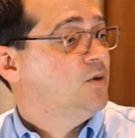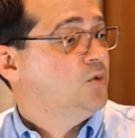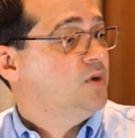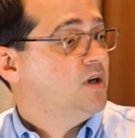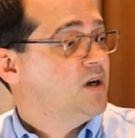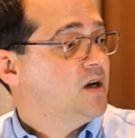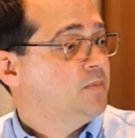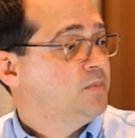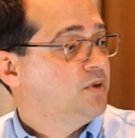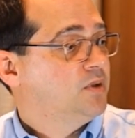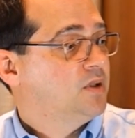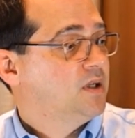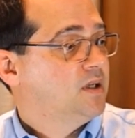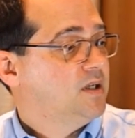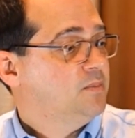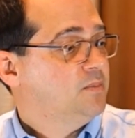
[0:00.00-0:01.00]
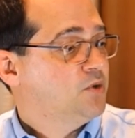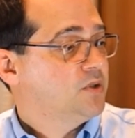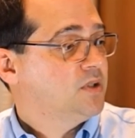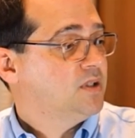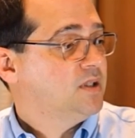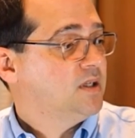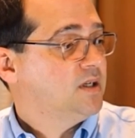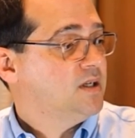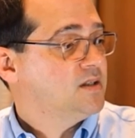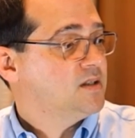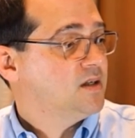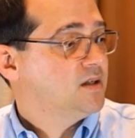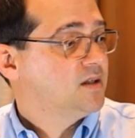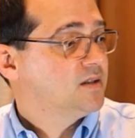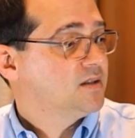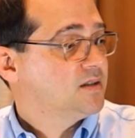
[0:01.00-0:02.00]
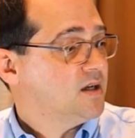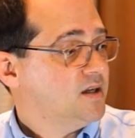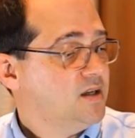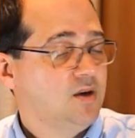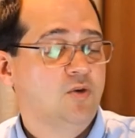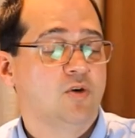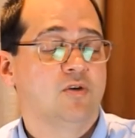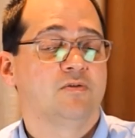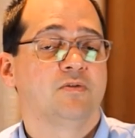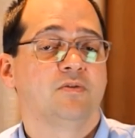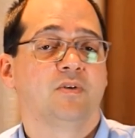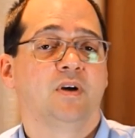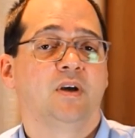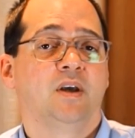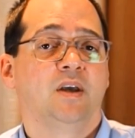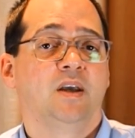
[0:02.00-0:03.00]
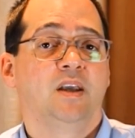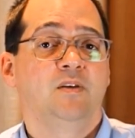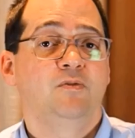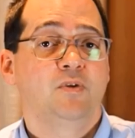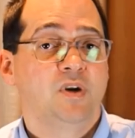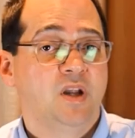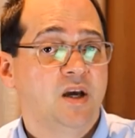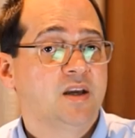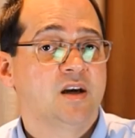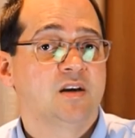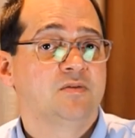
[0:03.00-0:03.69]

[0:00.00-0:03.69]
the audio couple, Nimrod and Teresa, signing off. If you like